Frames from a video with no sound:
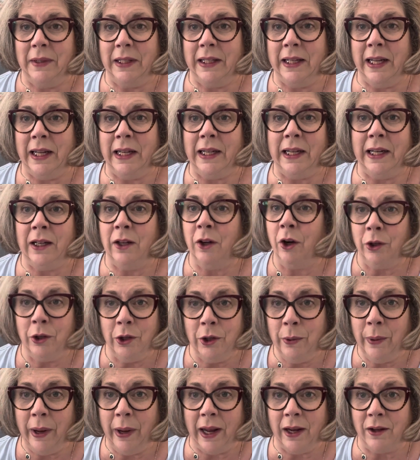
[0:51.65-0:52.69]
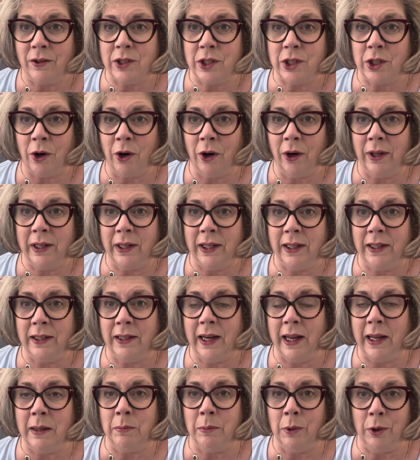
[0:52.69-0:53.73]
getting our new house started
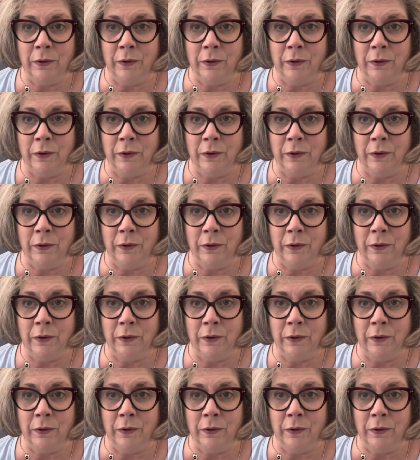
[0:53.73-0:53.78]
and